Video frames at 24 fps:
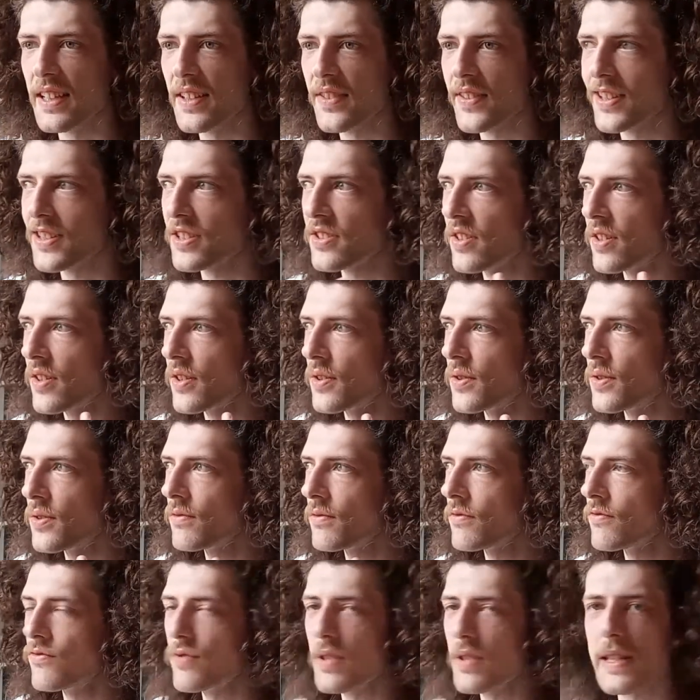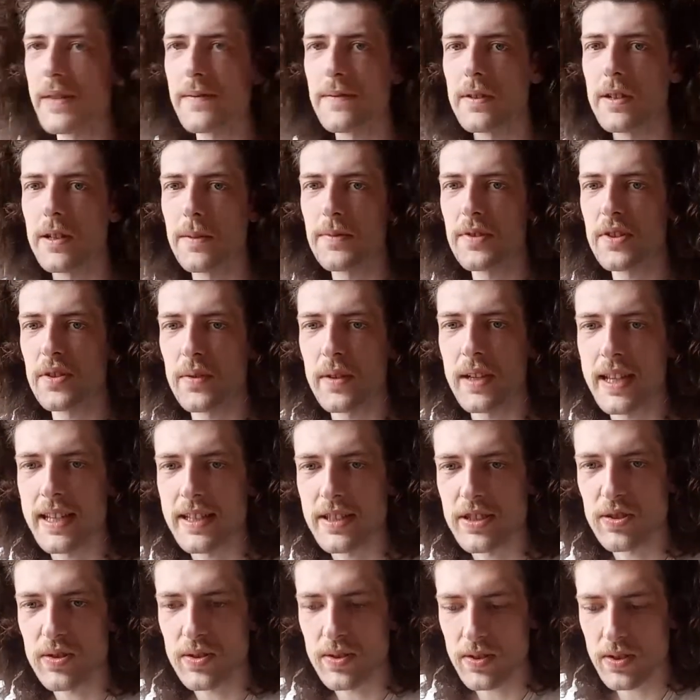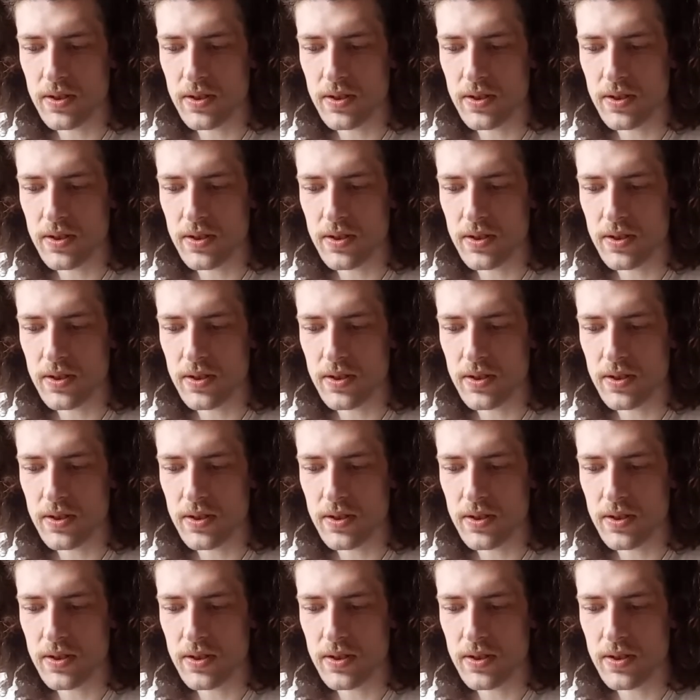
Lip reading: There's no reverb to it.